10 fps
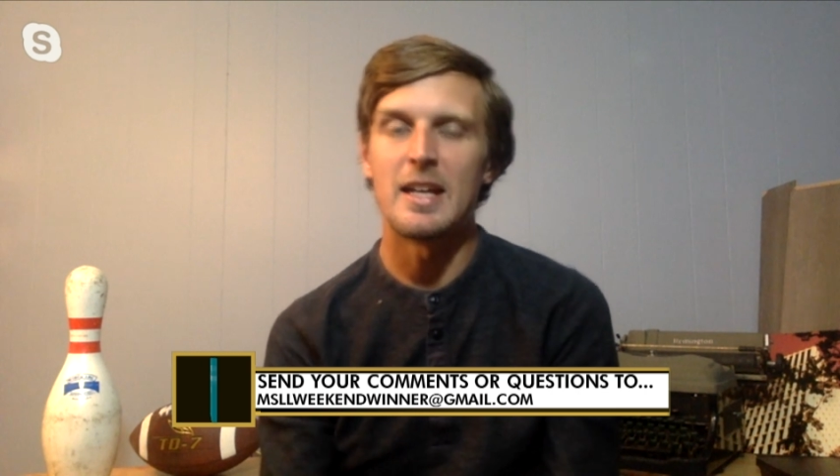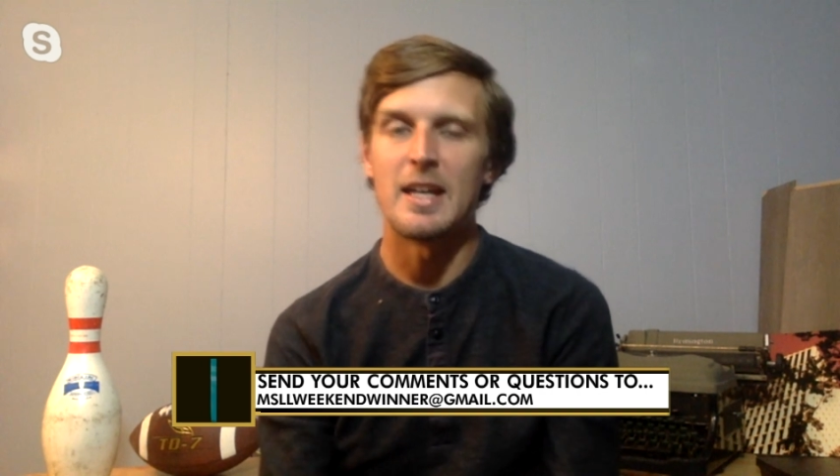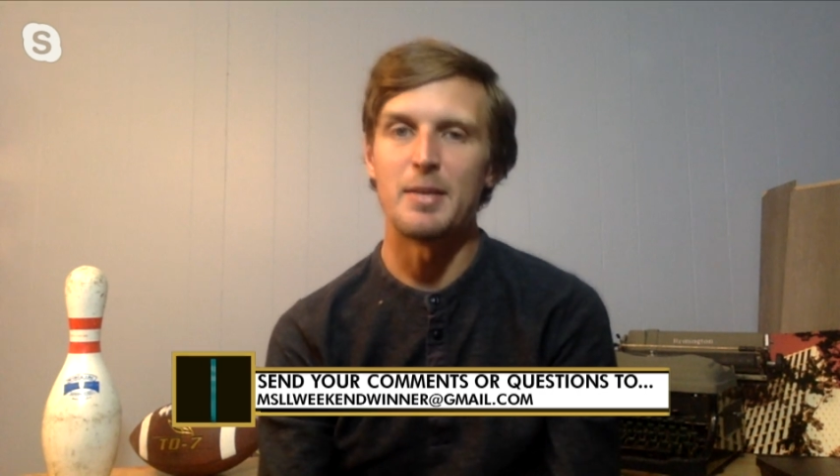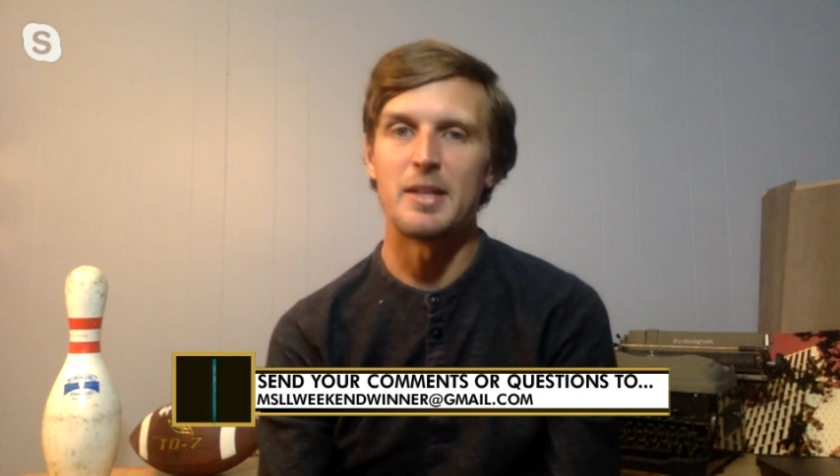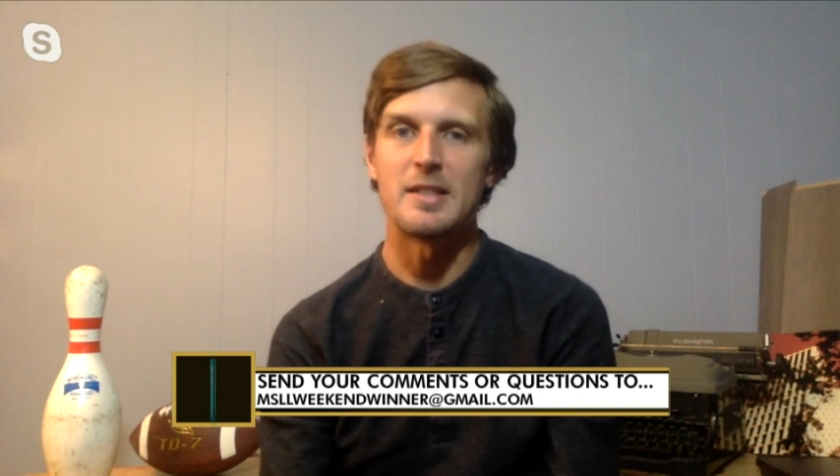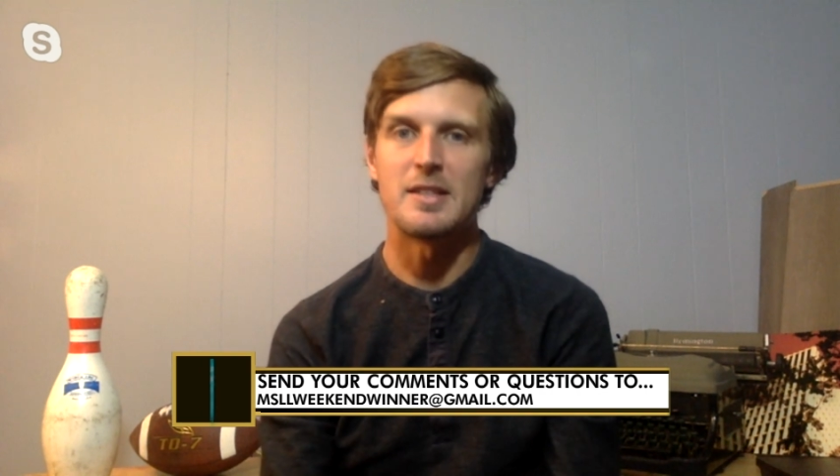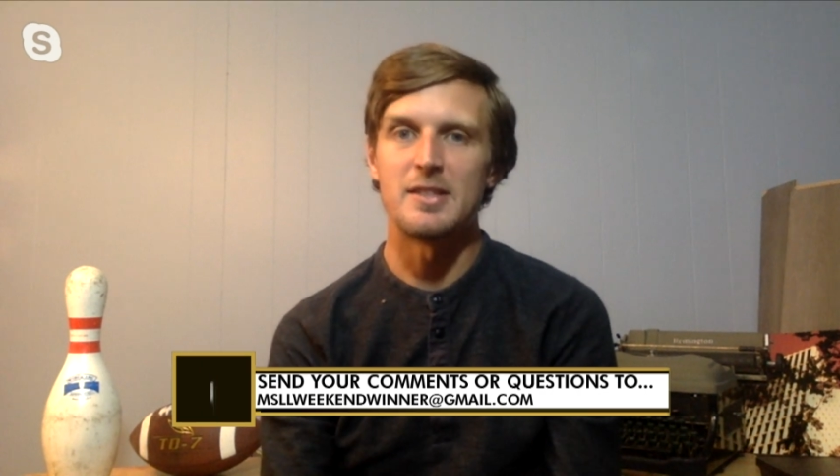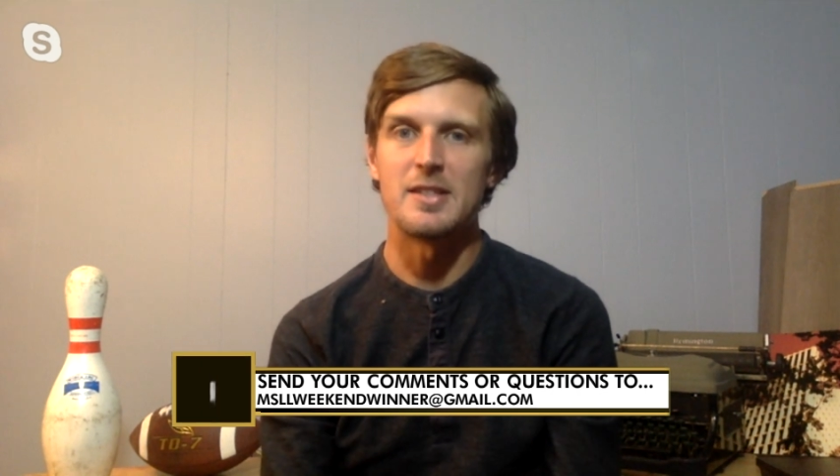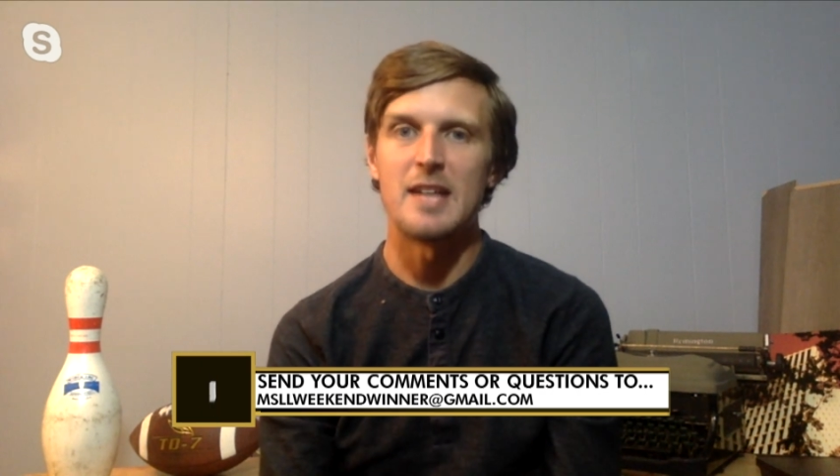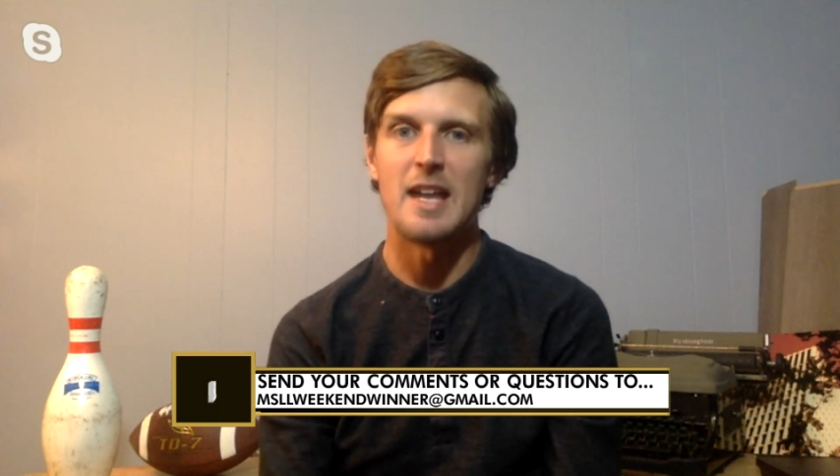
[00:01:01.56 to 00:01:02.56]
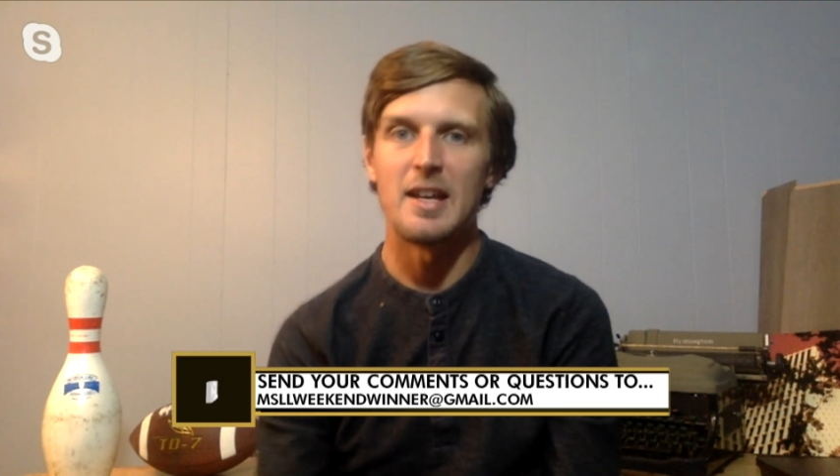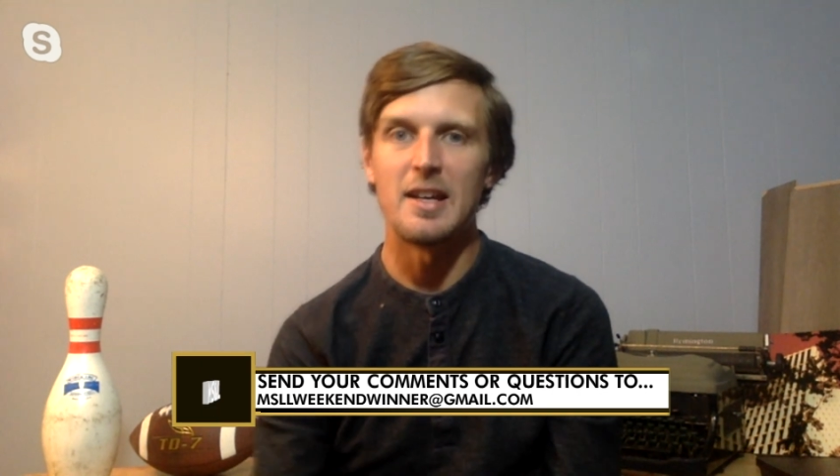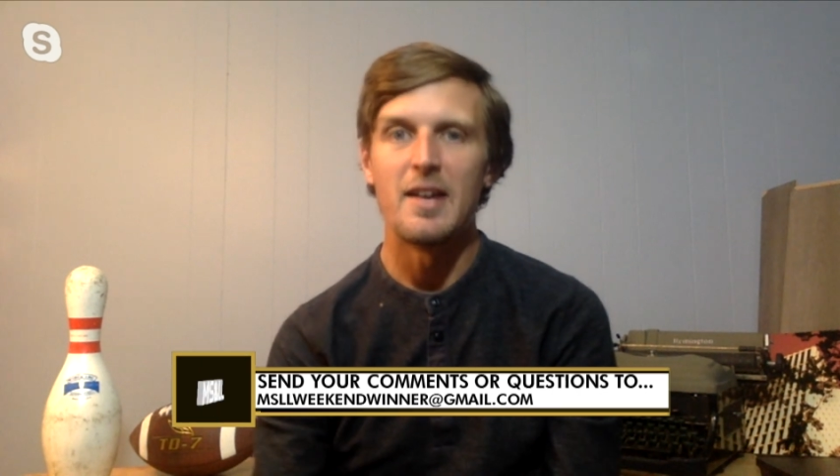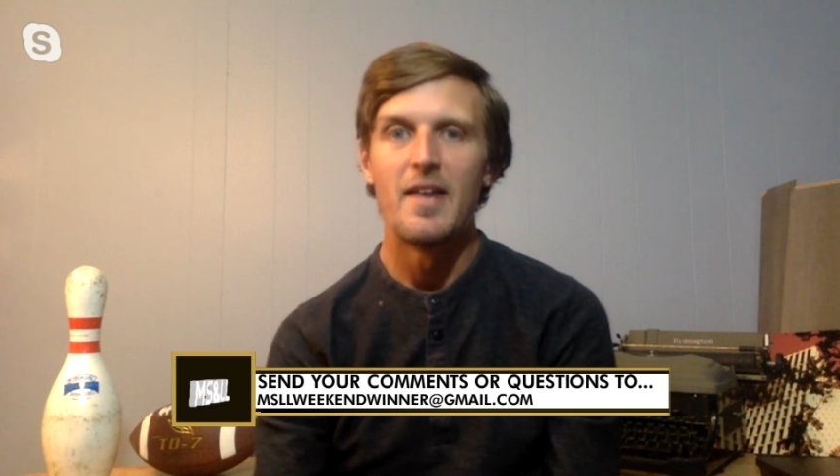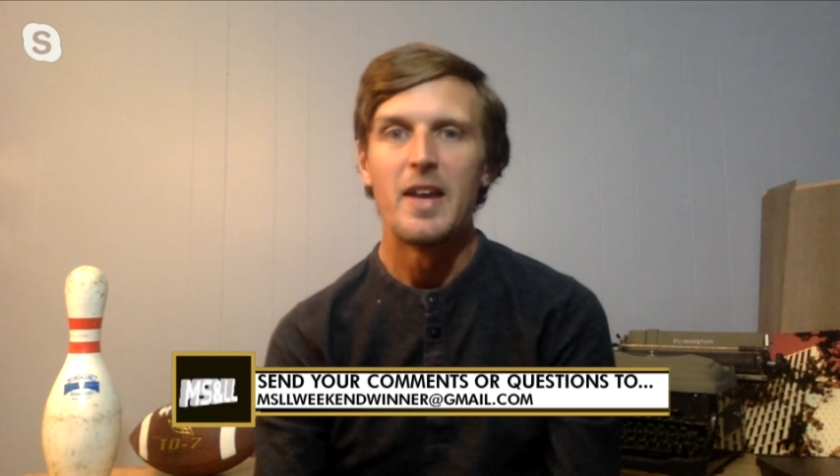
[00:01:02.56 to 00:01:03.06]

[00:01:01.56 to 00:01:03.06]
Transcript: game against Cincinnati,